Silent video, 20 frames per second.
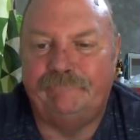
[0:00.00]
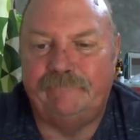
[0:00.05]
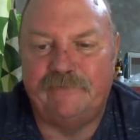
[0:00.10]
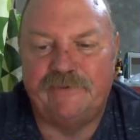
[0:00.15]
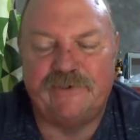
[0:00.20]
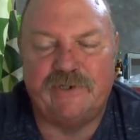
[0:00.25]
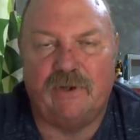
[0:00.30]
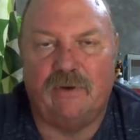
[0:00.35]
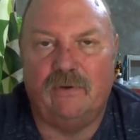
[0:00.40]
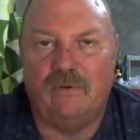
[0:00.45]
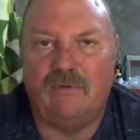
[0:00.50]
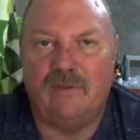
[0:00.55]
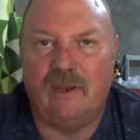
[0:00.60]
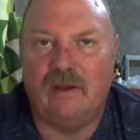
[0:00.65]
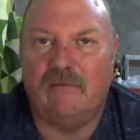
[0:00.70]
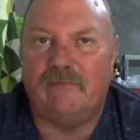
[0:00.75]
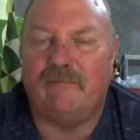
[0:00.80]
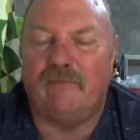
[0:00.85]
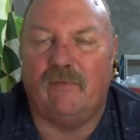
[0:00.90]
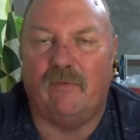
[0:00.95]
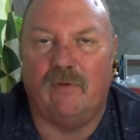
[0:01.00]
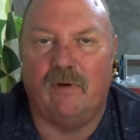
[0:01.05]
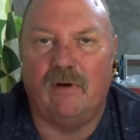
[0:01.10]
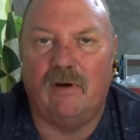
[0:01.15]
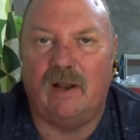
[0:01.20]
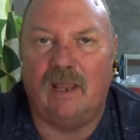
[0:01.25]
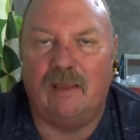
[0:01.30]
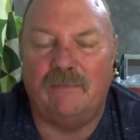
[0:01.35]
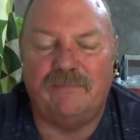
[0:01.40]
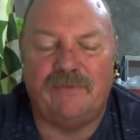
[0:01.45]
So
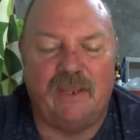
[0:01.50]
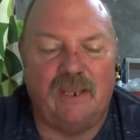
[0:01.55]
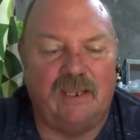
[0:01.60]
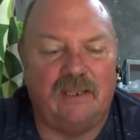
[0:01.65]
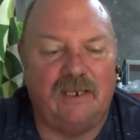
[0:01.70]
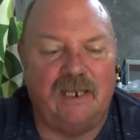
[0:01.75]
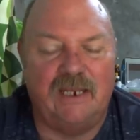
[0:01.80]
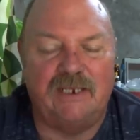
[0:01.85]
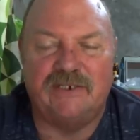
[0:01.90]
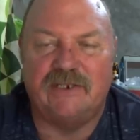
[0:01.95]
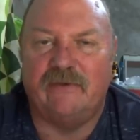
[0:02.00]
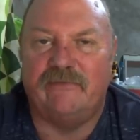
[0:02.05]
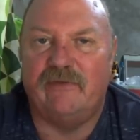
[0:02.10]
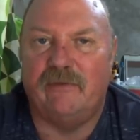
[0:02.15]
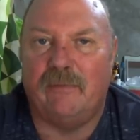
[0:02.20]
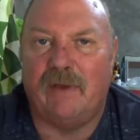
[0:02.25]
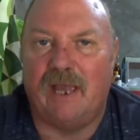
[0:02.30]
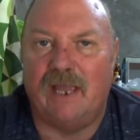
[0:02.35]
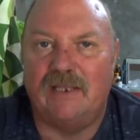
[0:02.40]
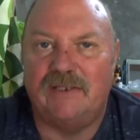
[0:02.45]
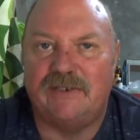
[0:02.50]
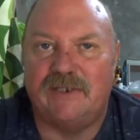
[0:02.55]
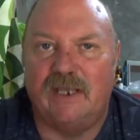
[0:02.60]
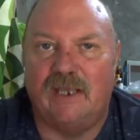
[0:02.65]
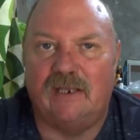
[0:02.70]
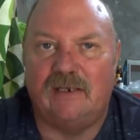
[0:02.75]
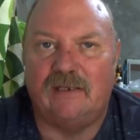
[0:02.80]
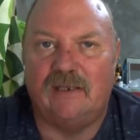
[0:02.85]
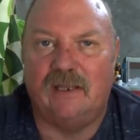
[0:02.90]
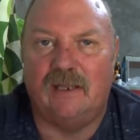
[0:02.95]
therefore, I'm thinking he's of the
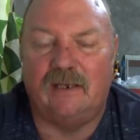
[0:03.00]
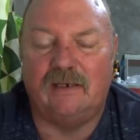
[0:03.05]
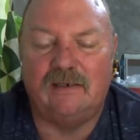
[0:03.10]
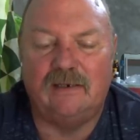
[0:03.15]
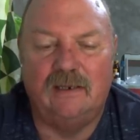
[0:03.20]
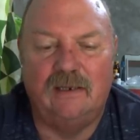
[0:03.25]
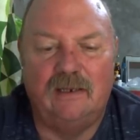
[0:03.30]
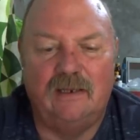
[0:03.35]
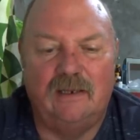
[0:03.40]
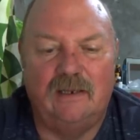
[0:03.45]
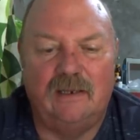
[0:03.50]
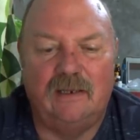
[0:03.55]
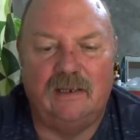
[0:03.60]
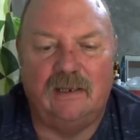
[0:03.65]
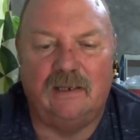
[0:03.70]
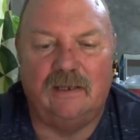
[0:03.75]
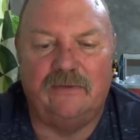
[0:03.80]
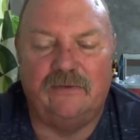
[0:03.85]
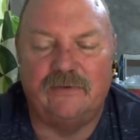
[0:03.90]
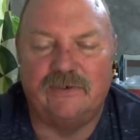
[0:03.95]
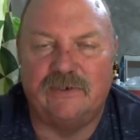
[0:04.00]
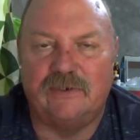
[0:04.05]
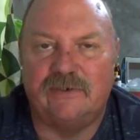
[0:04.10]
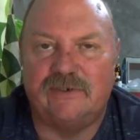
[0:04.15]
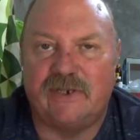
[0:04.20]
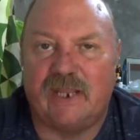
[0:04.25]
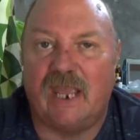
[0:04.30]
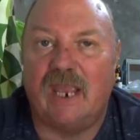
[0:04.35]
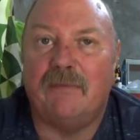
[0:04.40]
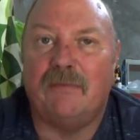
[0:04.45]
mindset that there's a
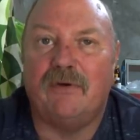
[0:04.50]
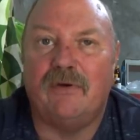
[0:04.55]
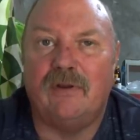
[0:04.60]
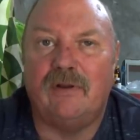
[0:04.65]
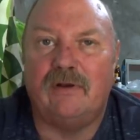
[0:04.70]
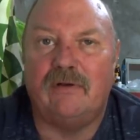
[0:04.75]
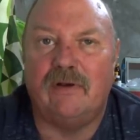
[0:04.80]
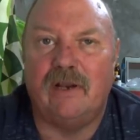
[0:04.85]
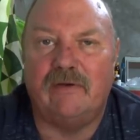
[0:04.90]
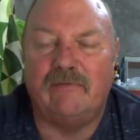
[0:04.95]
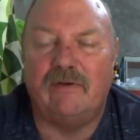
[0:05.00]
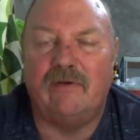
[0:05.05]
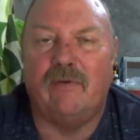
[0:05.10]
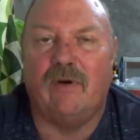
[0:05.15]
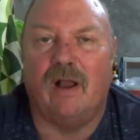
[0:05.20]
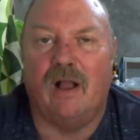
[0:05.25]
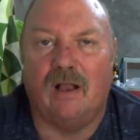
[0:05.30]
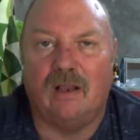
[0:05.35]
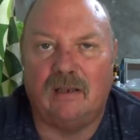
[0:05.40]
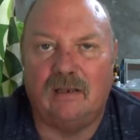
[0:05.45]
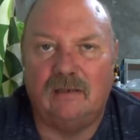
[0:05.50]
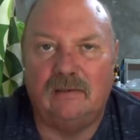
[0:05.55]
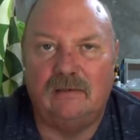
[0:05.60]
scammer under every rock,